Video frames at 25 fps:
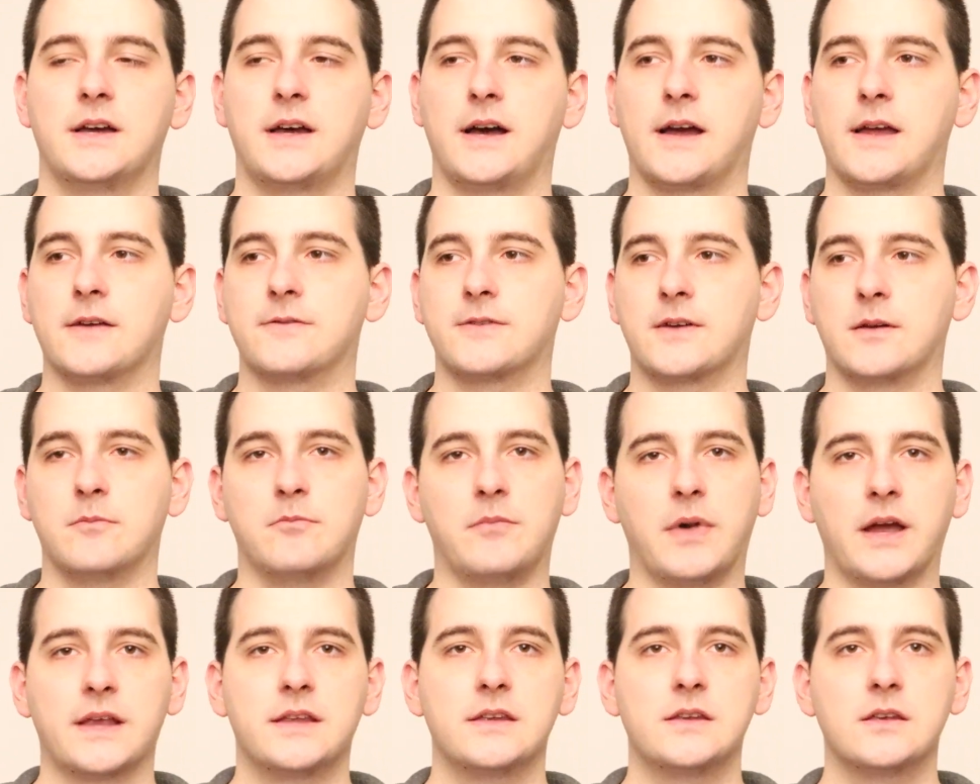I've
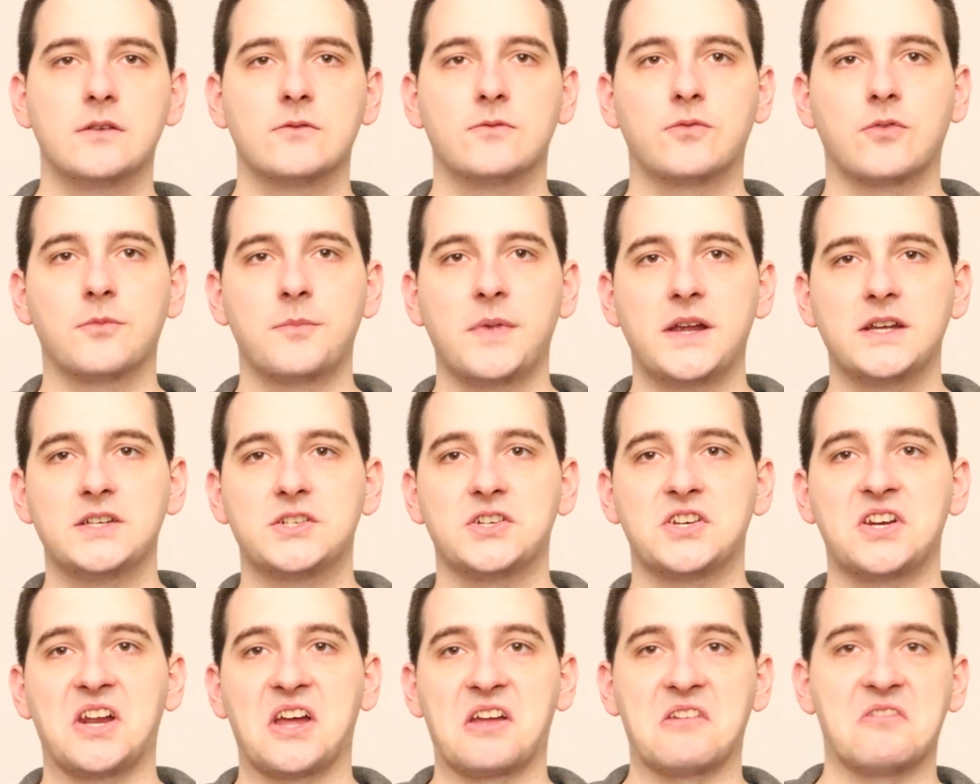combined the
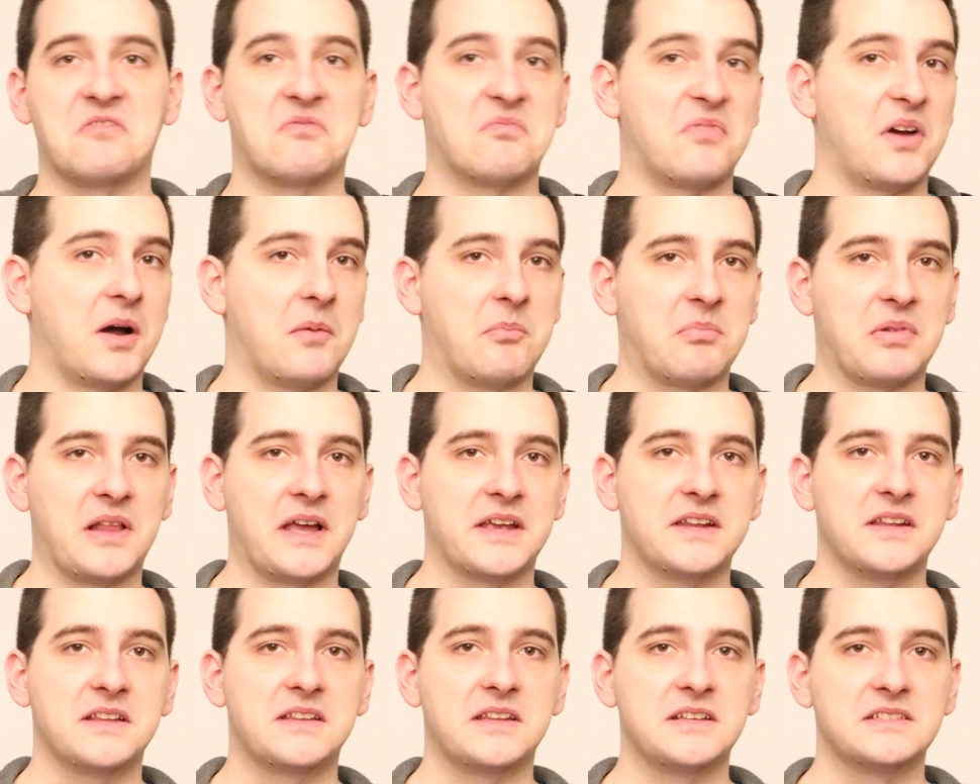information, I've
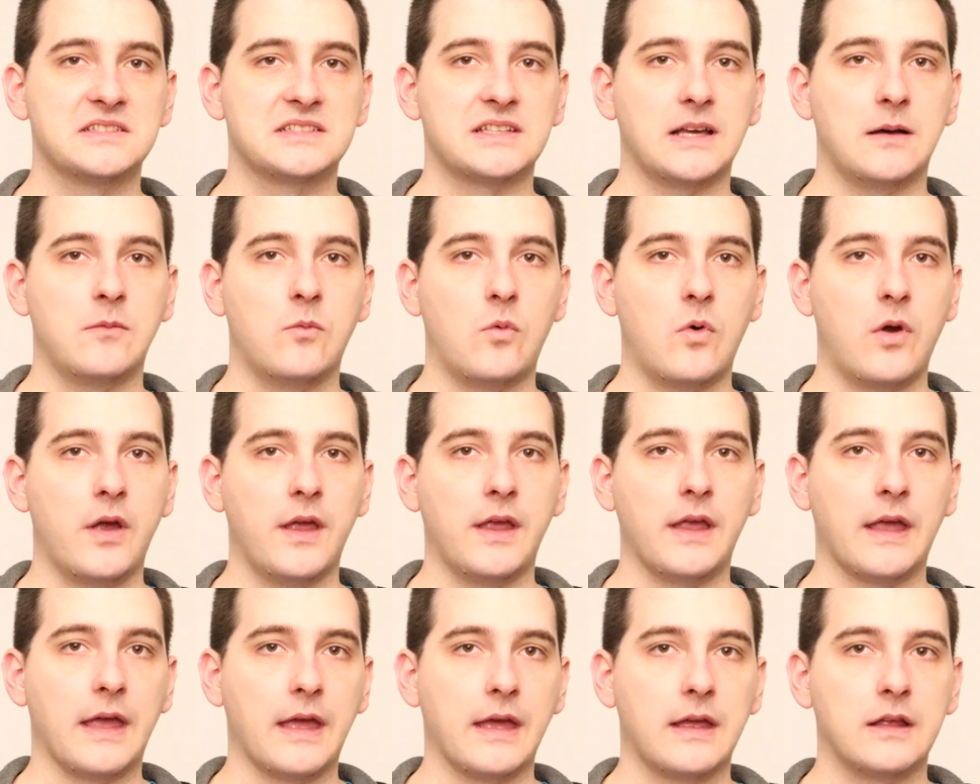applied it in some
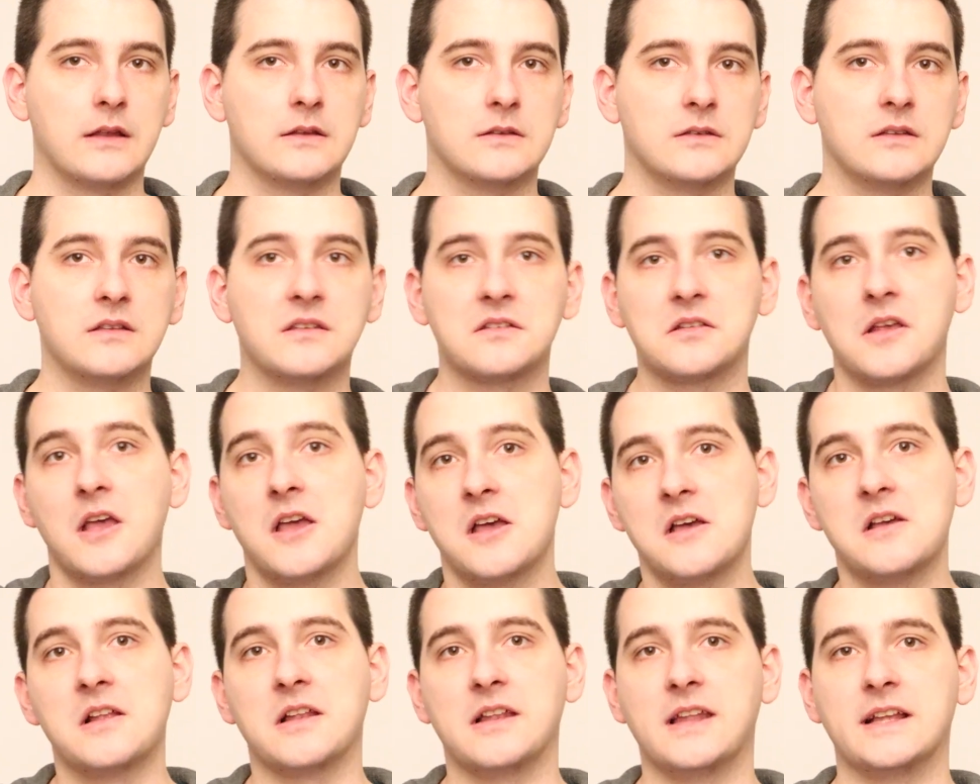way, and
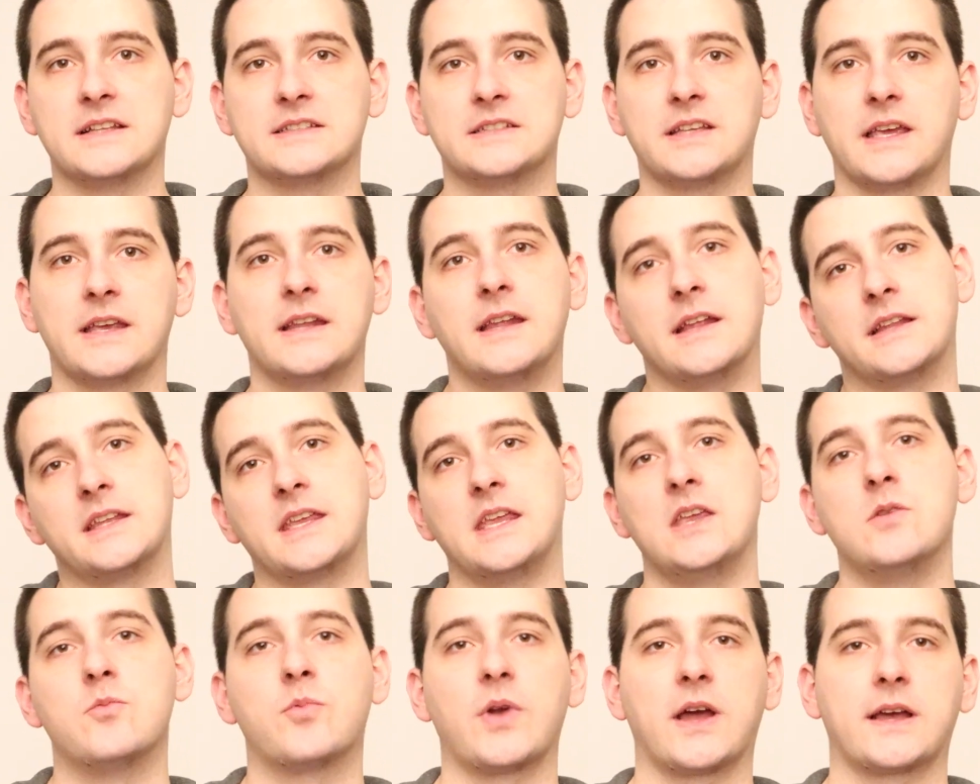let's say that
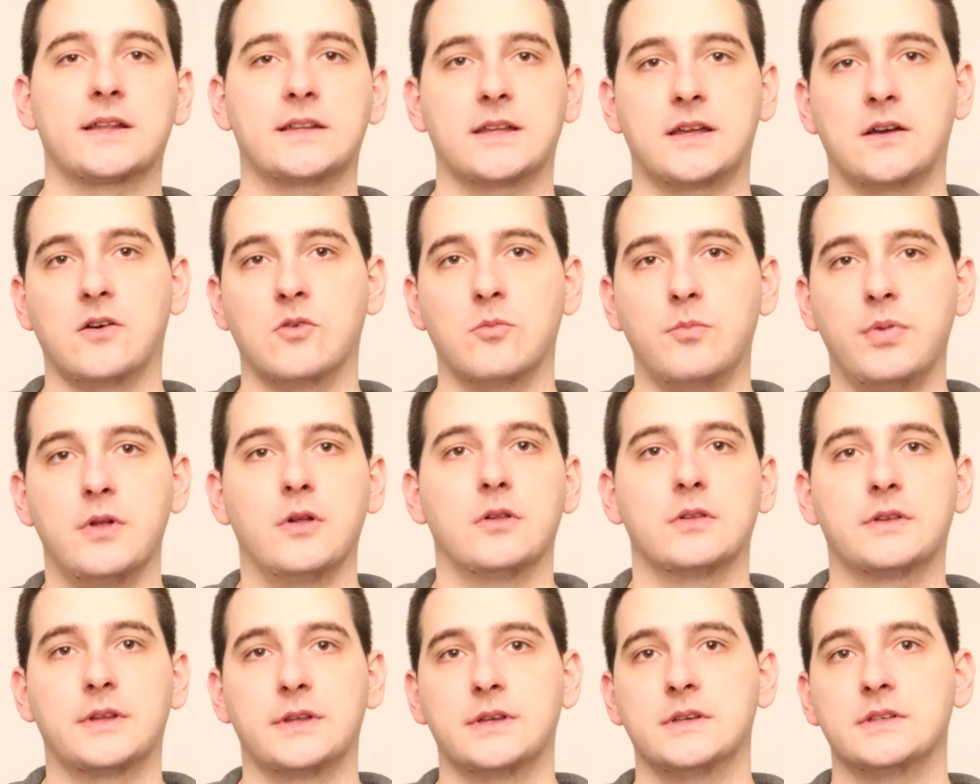key practical
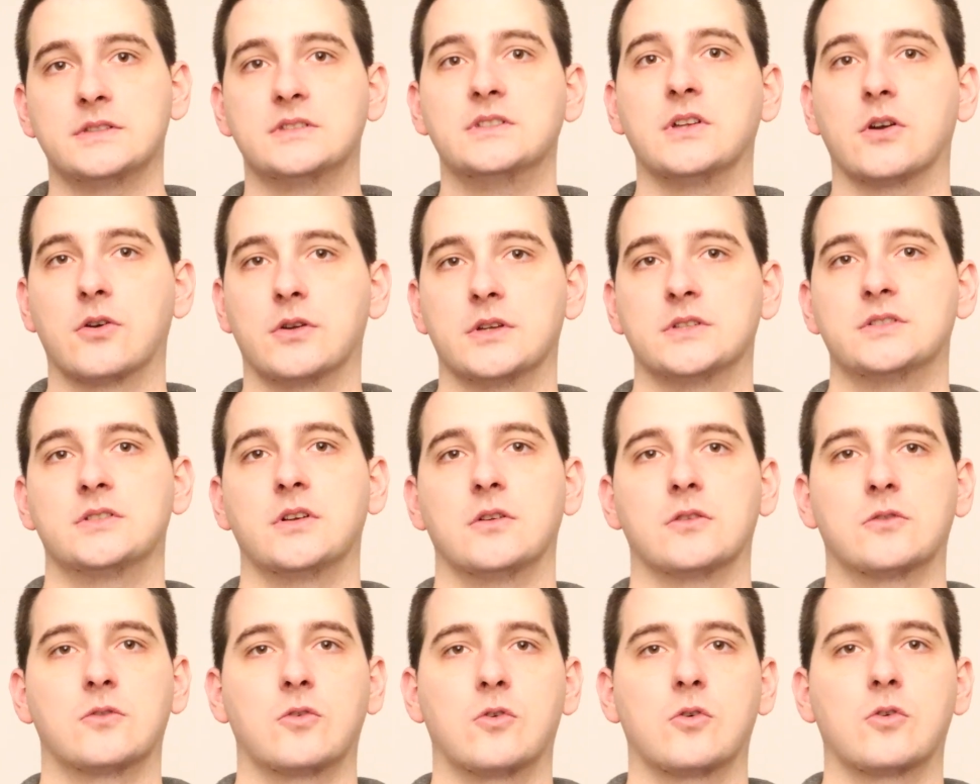build is the
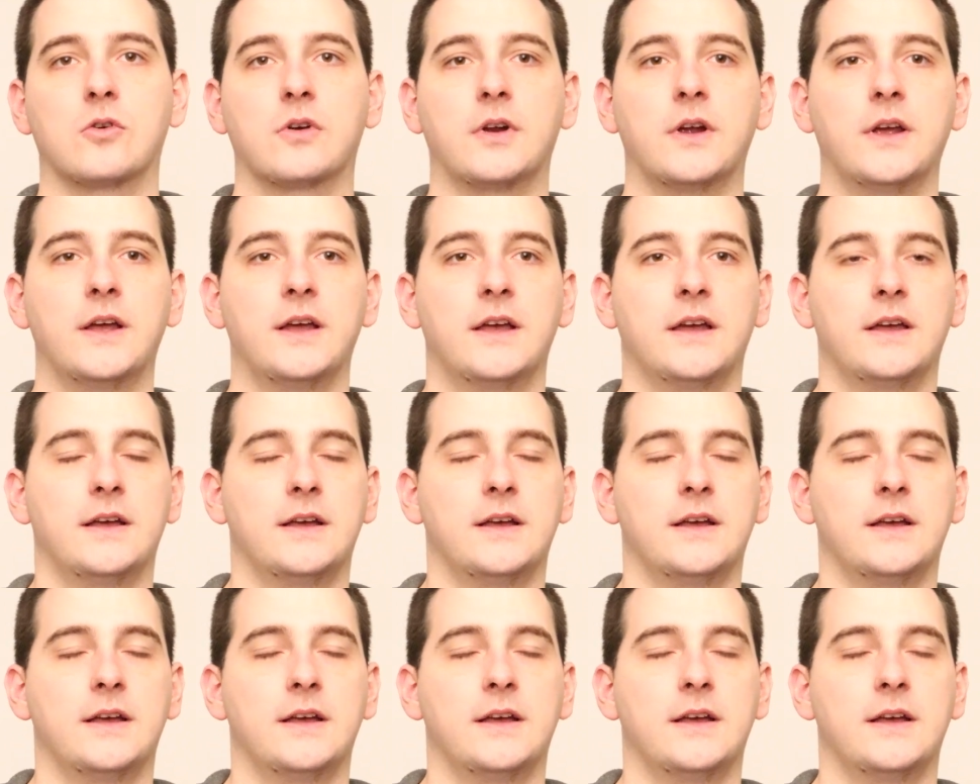result, or